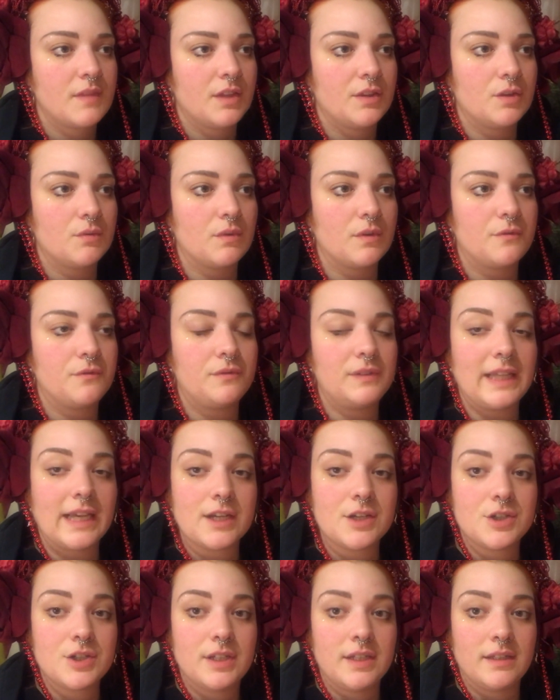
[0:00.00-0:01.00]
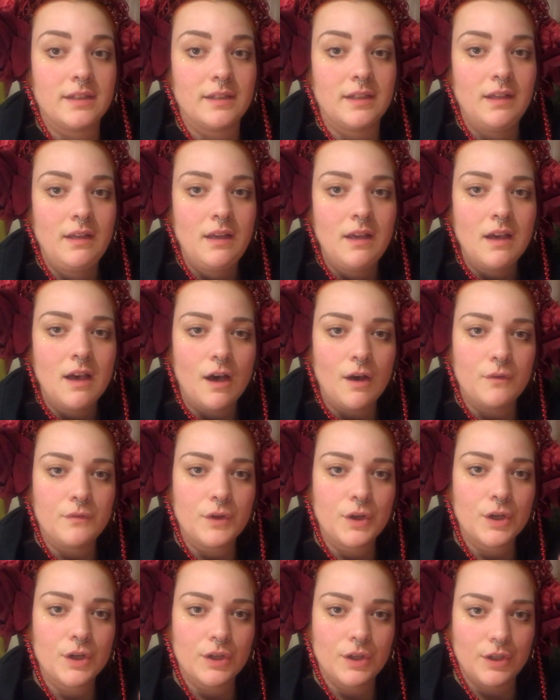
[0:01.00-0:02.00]
the reflection of
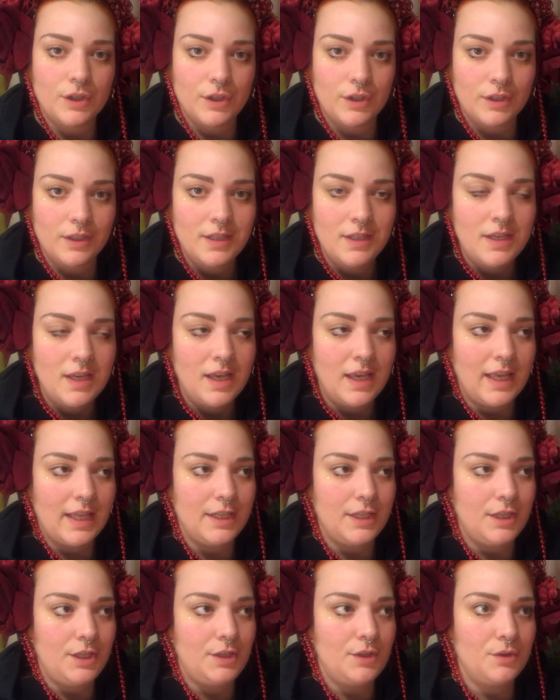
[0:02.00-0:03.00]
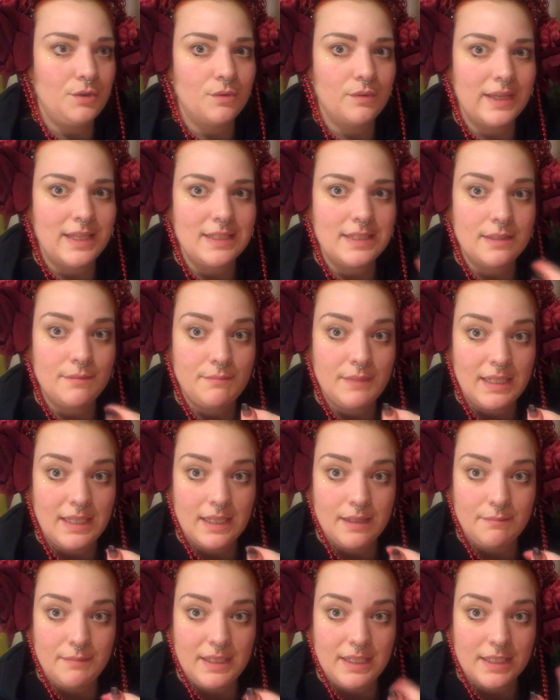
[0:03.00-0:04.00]
her and you into
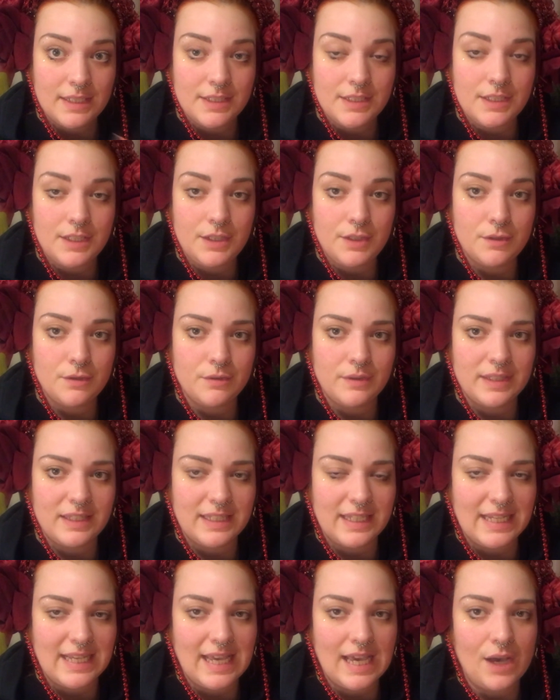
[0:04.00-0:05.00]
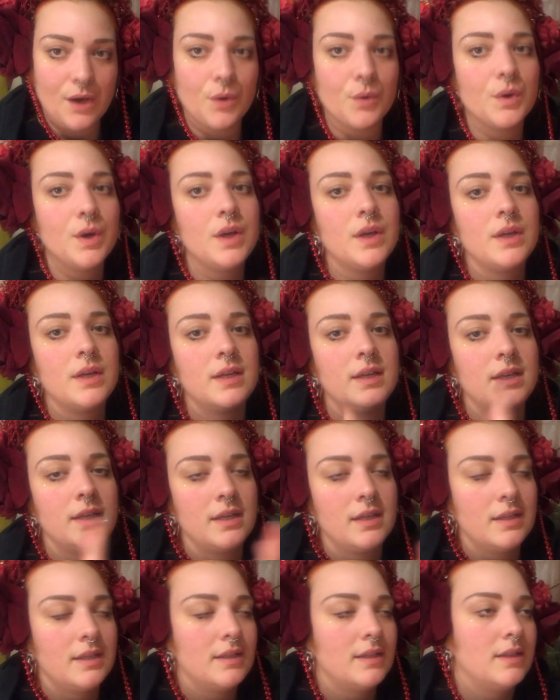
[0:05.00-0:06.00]
me and me into you, and like how
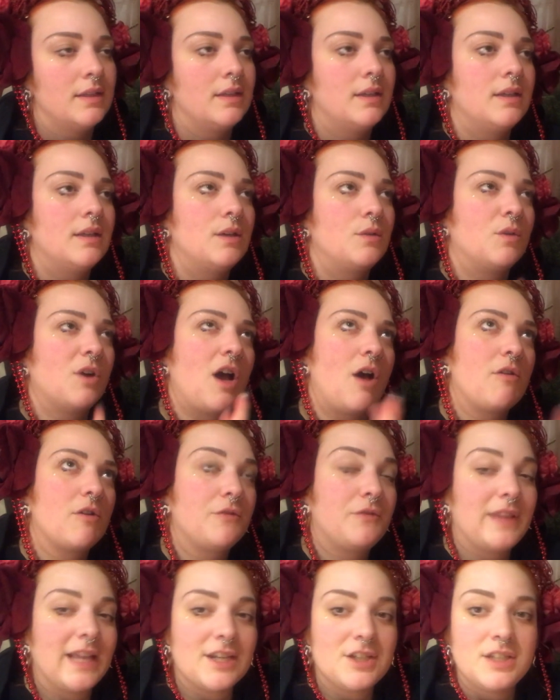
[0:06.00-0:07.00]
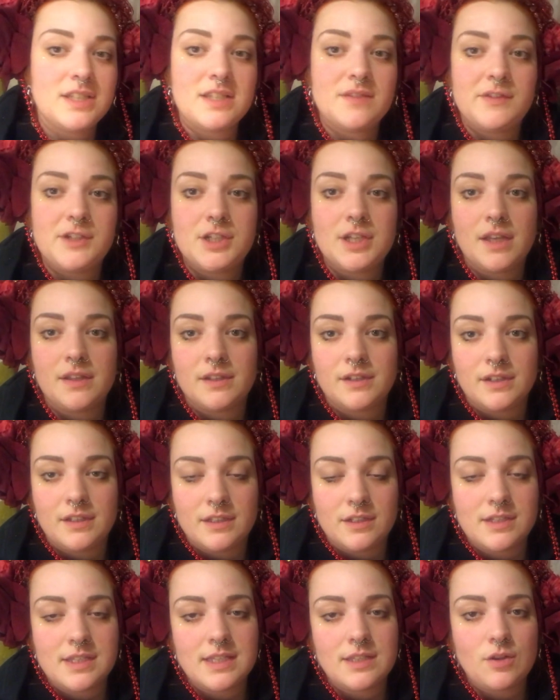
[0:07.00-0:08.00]
we're all reflections of each other,
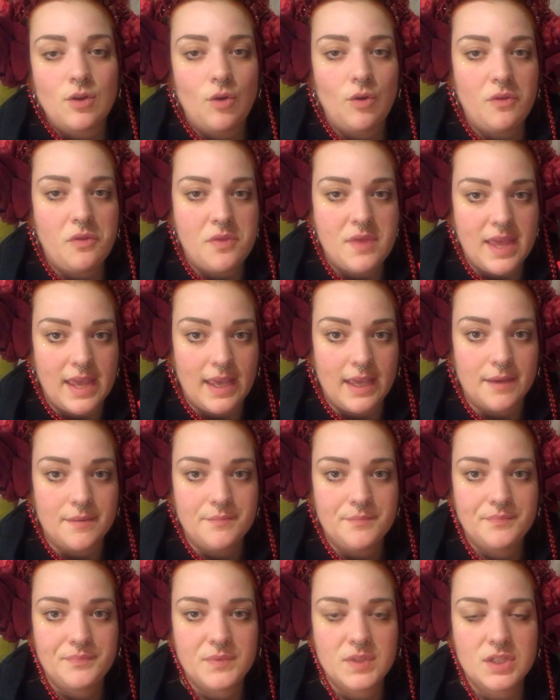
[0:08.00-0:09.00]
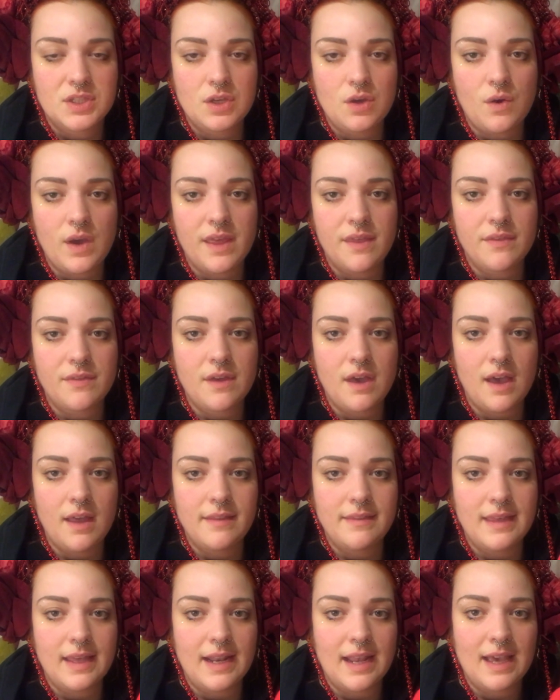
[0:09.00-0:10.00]
and there's this whole thing. So I
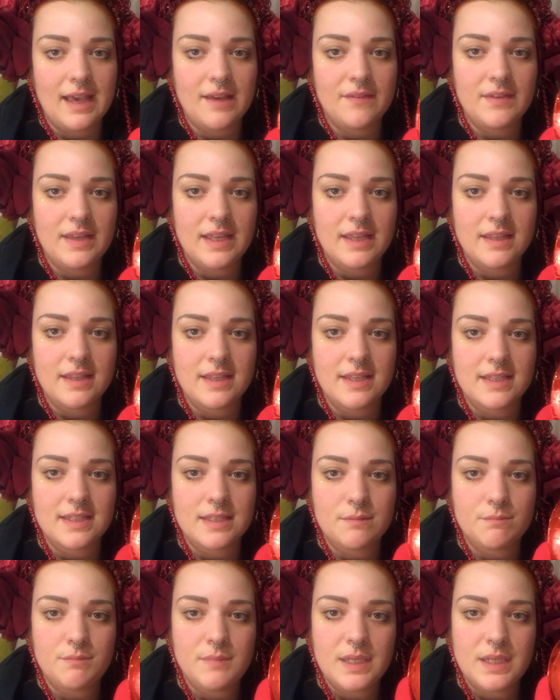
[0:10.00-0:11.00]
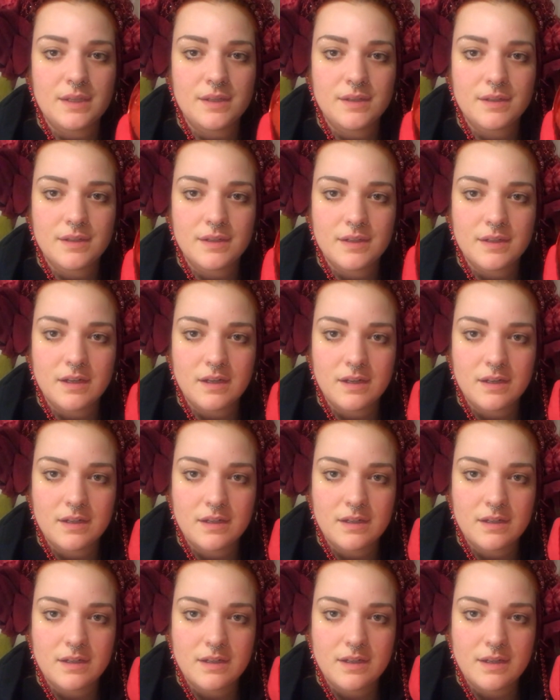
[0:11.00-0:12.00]
thought that having this
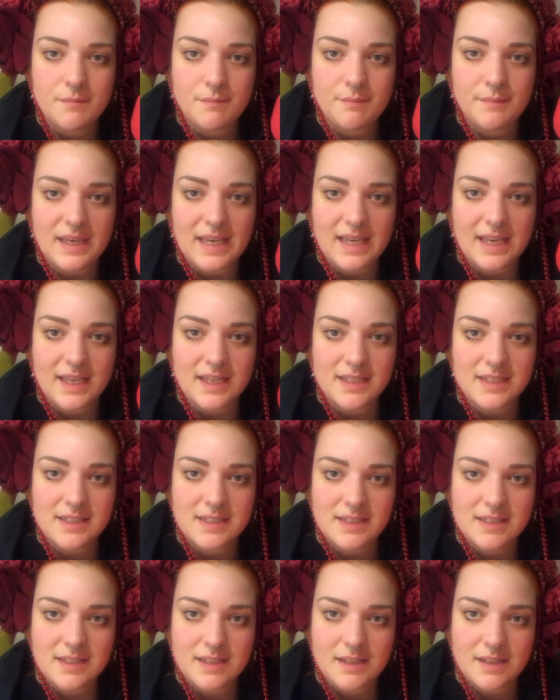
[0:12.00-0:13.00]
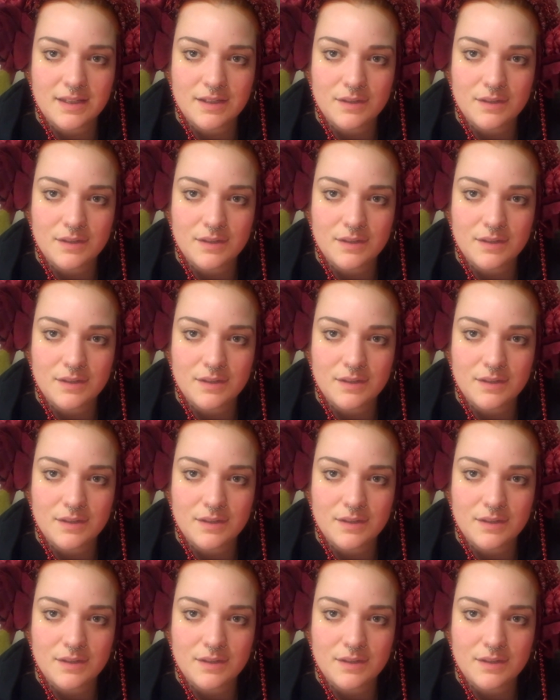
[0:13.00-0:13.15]
mirrored mask